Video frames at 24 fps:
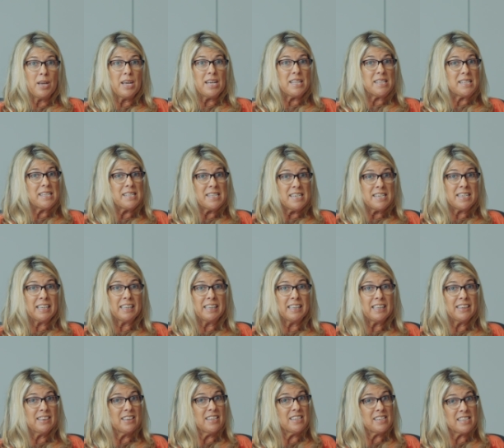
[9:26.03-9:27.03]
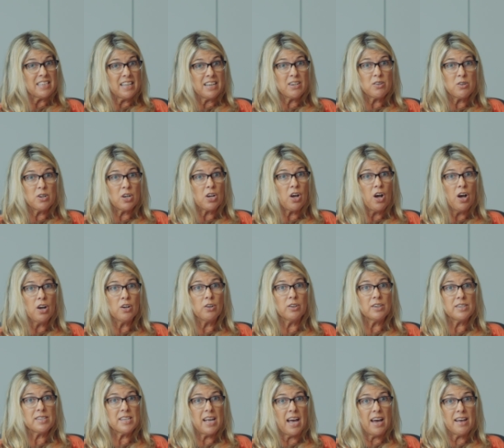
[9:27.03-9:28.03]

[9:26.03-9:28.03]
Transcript: and sent a, this letter to Congress